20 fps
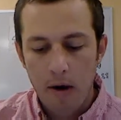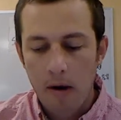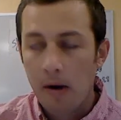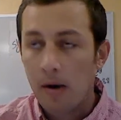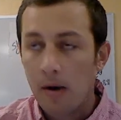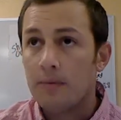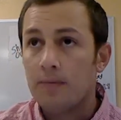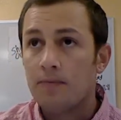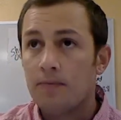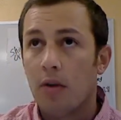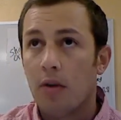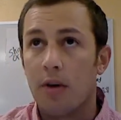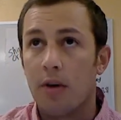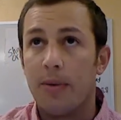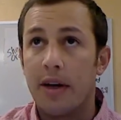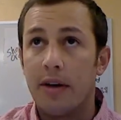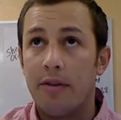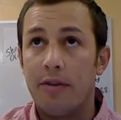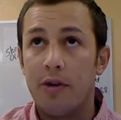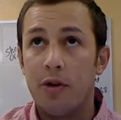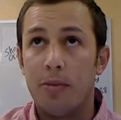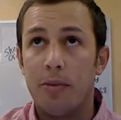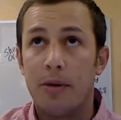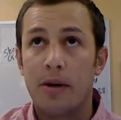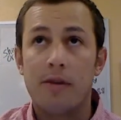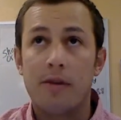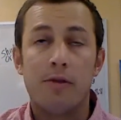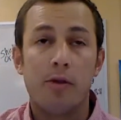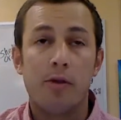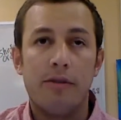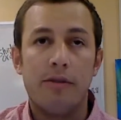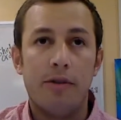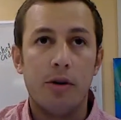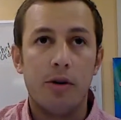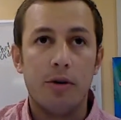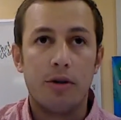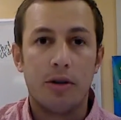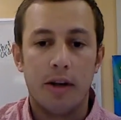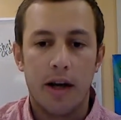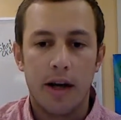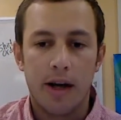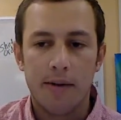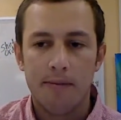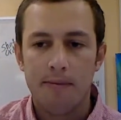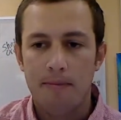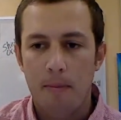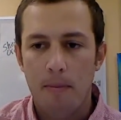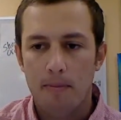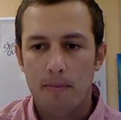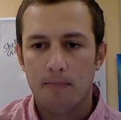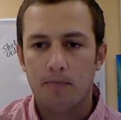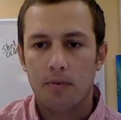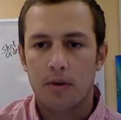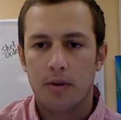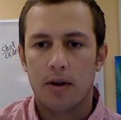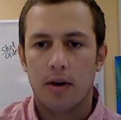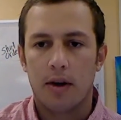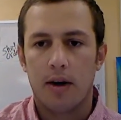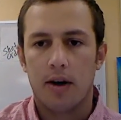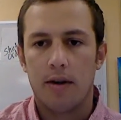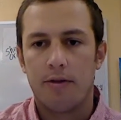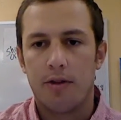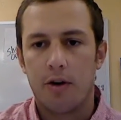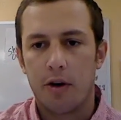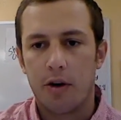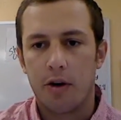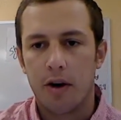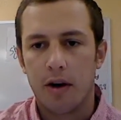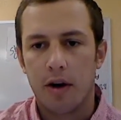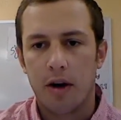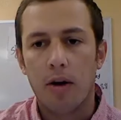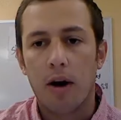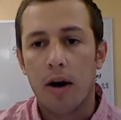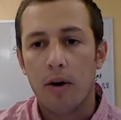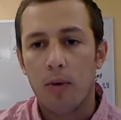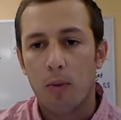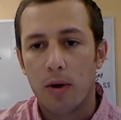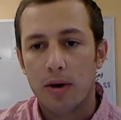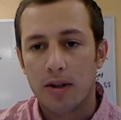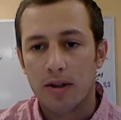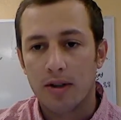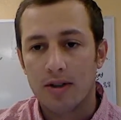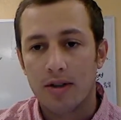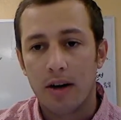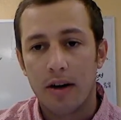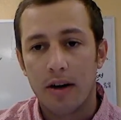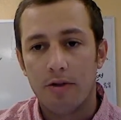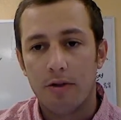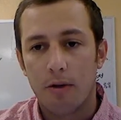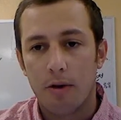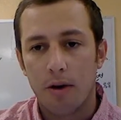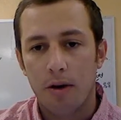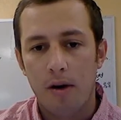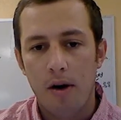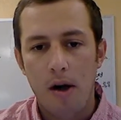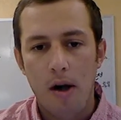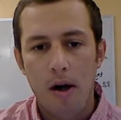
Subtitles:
I'm going to be giving you a bit of a review today to fill you in on what to study for.